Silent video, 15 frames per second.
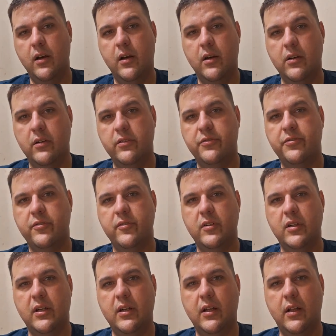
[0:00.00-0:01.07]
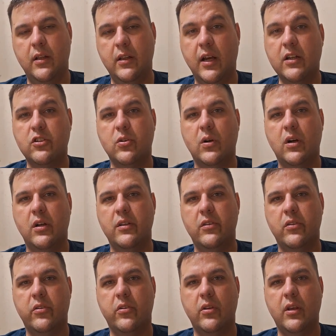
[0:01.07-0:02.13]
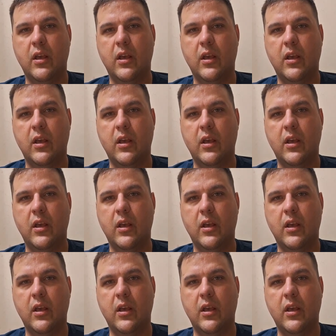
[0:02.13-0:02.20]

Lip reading: of electrons